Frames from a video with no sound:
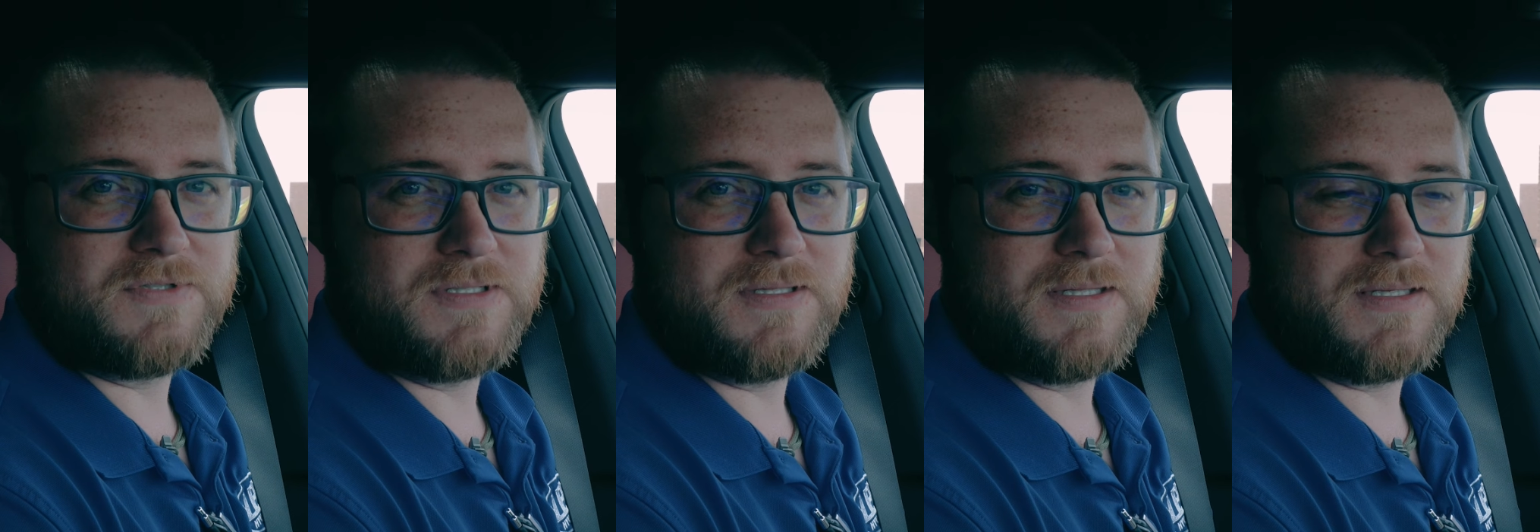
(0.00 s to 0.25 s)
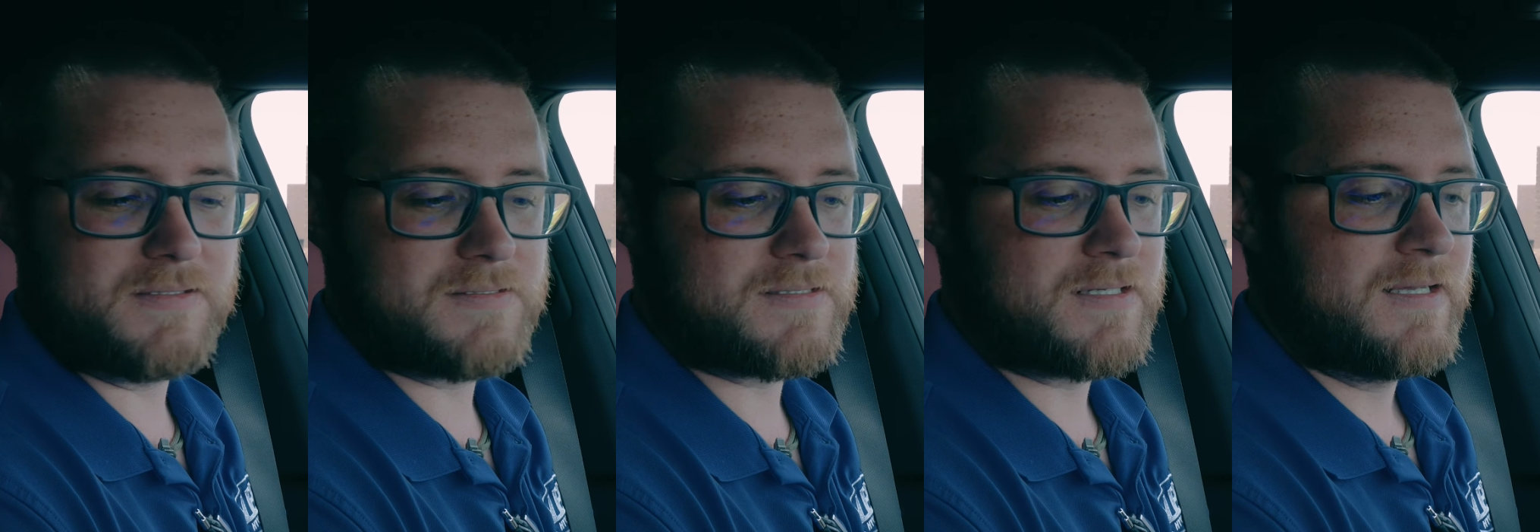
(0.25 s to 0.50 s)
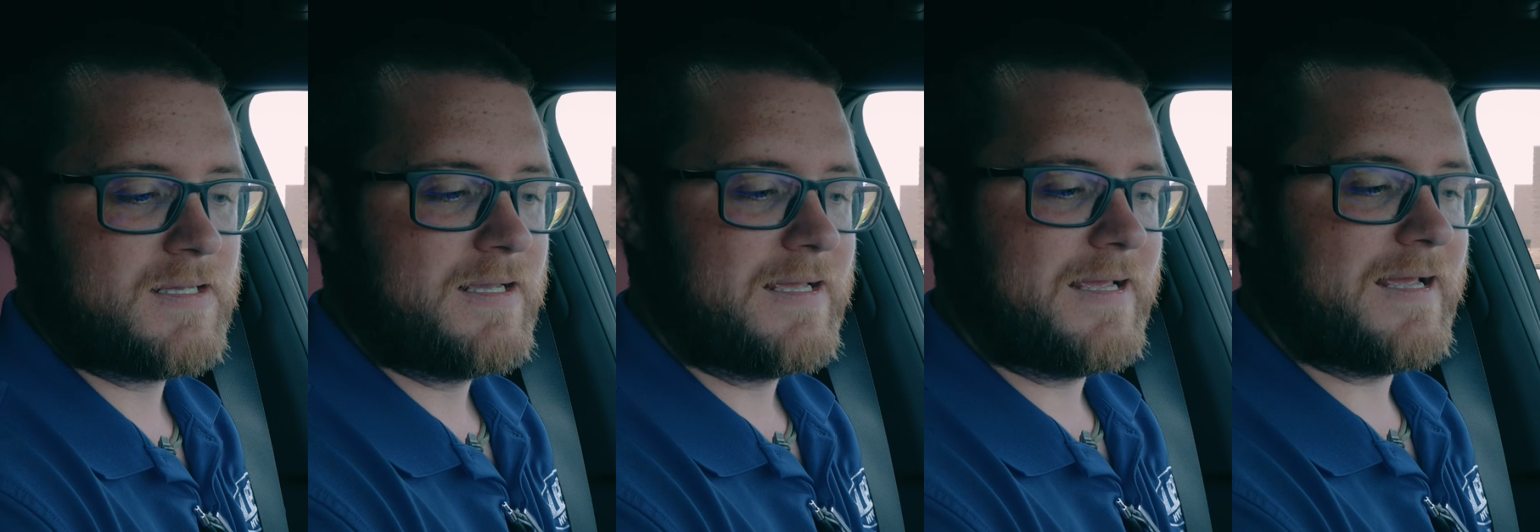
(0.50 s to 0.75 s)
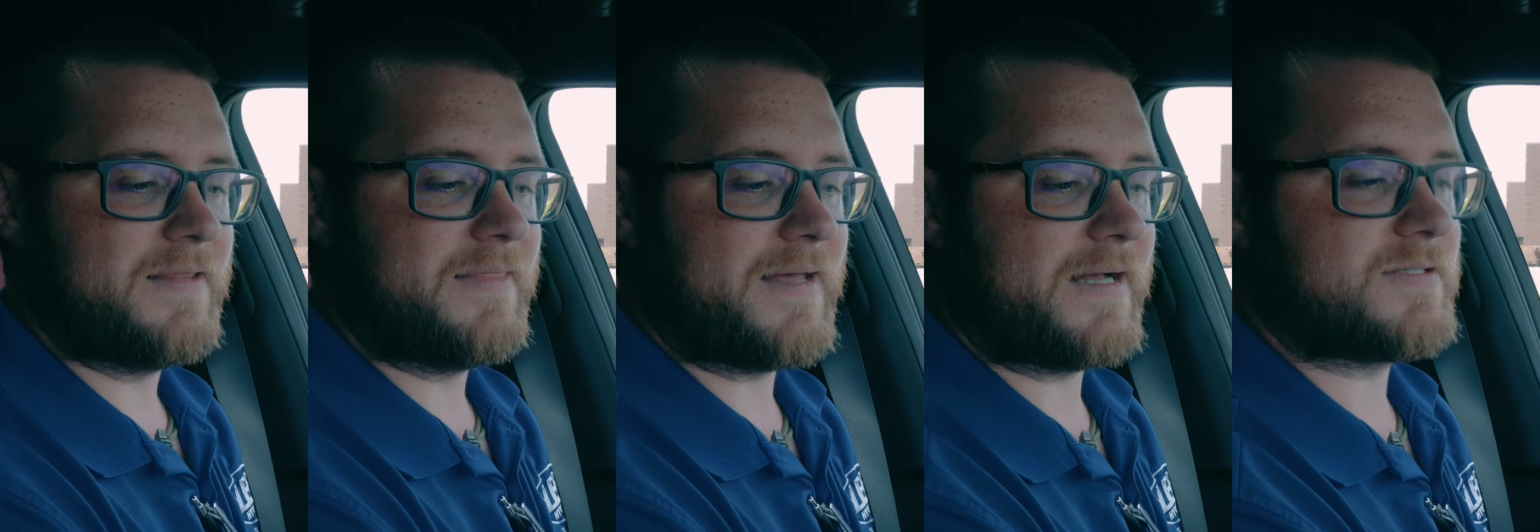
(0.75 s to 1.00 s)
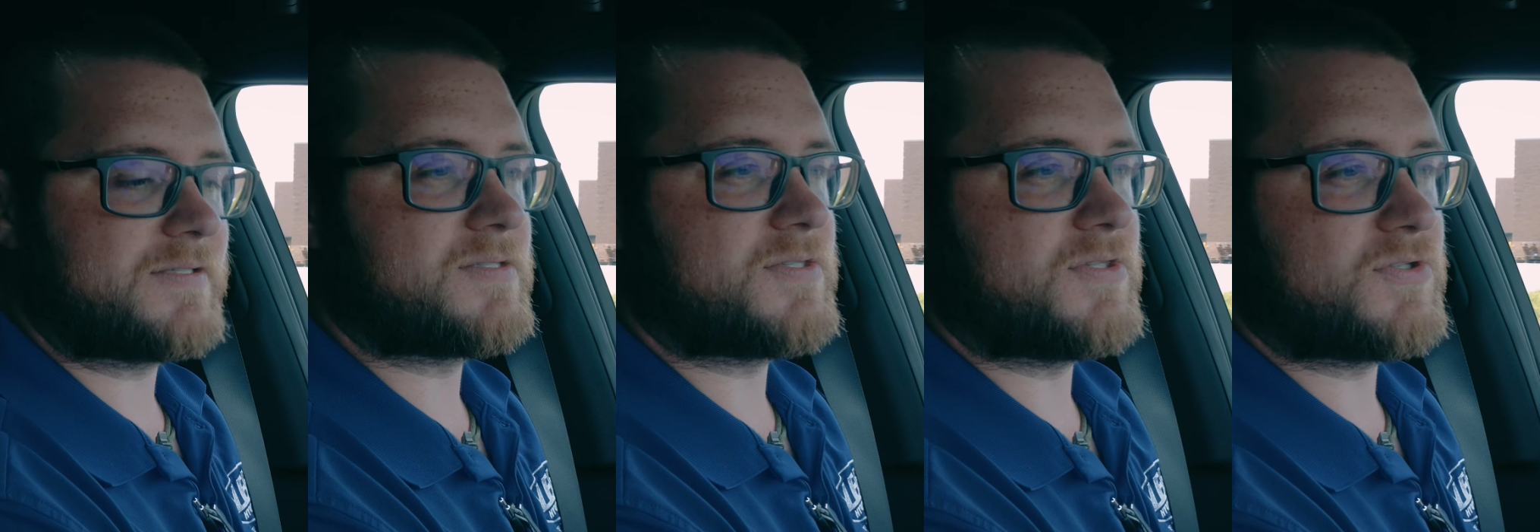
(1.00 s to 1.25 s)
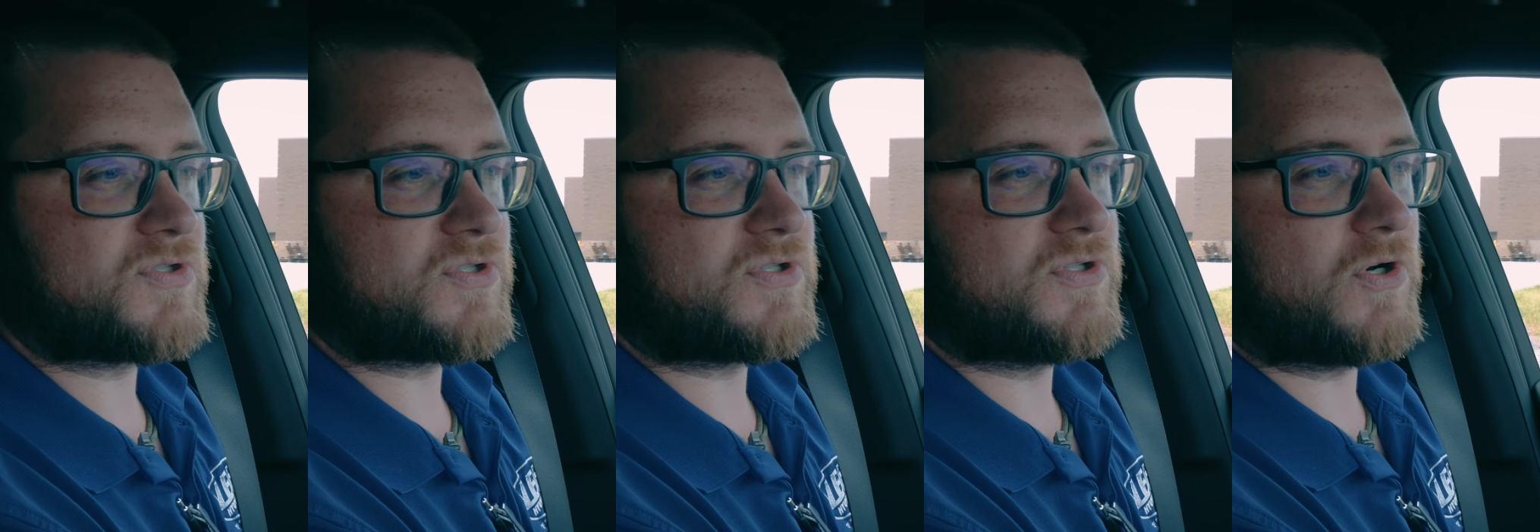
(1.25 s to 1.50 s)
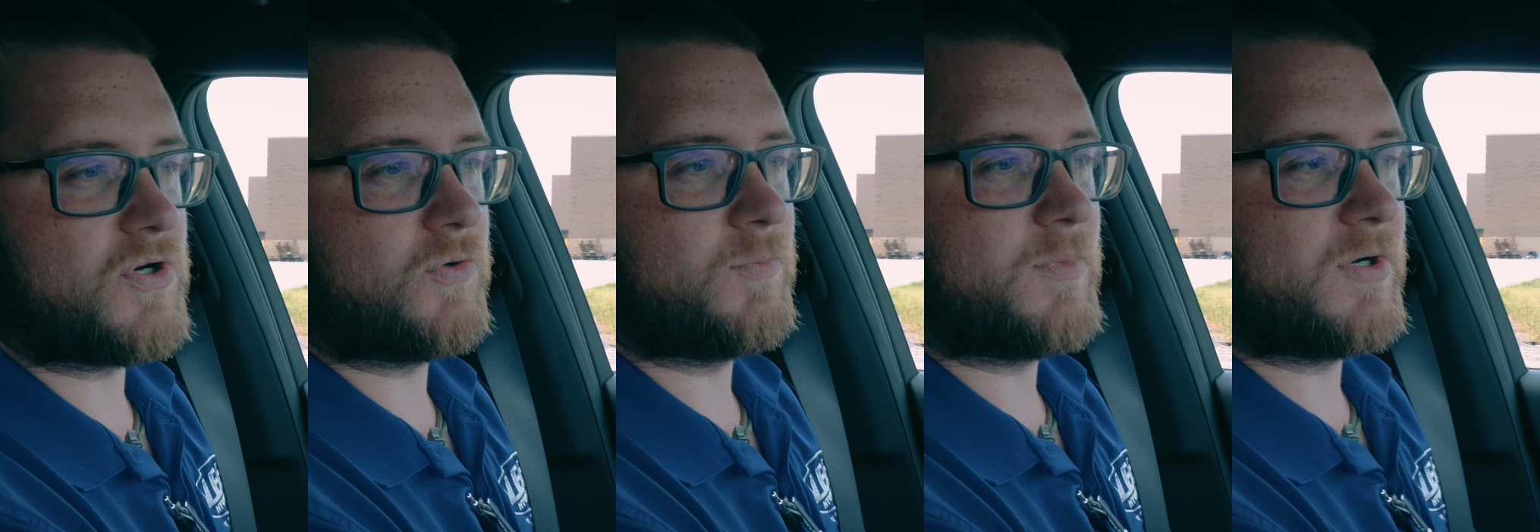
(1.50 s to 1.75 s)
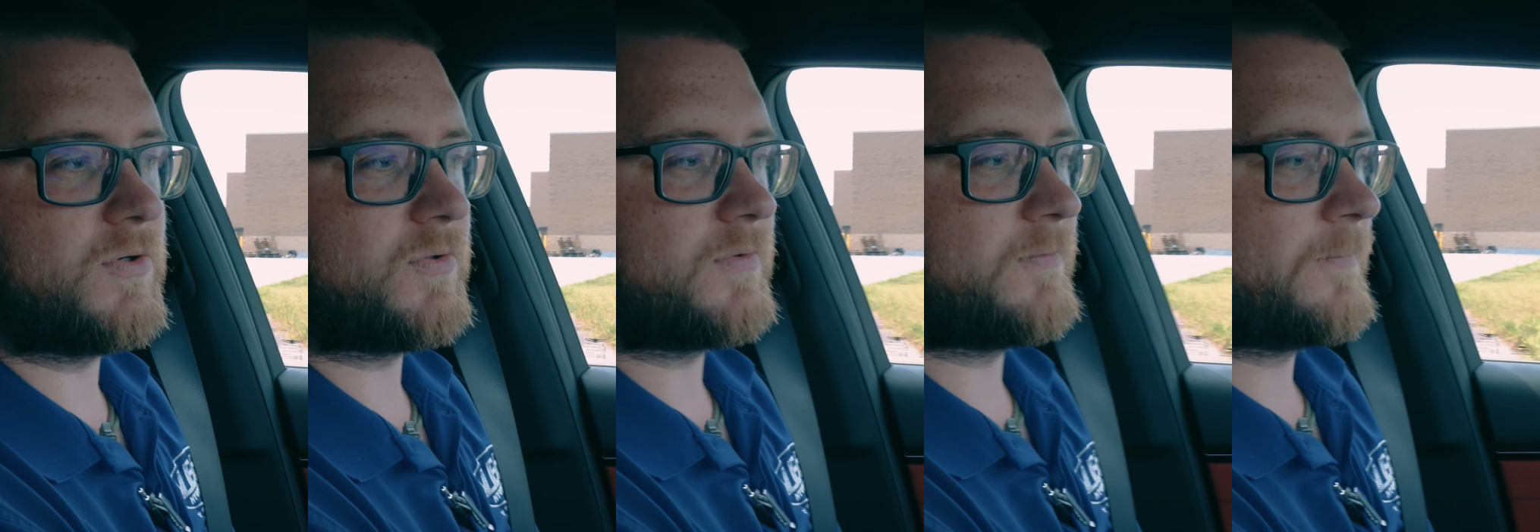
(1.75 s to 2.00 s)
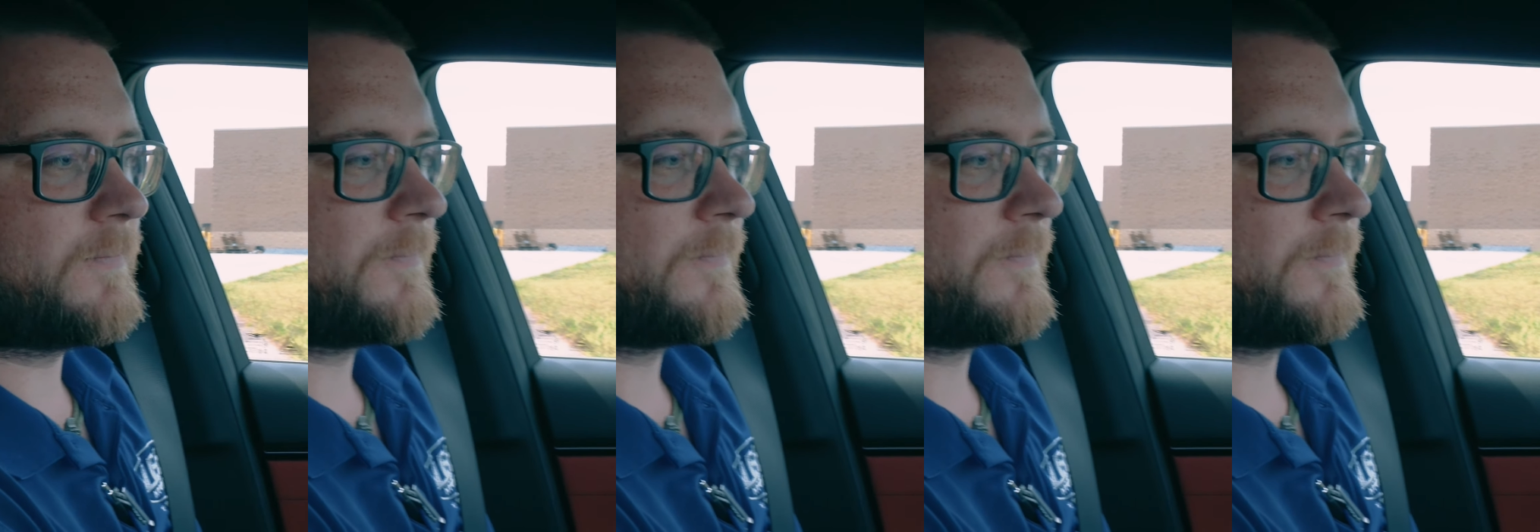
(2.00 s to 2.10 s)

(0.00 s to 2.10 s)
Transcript: to this, and that's the snow mode.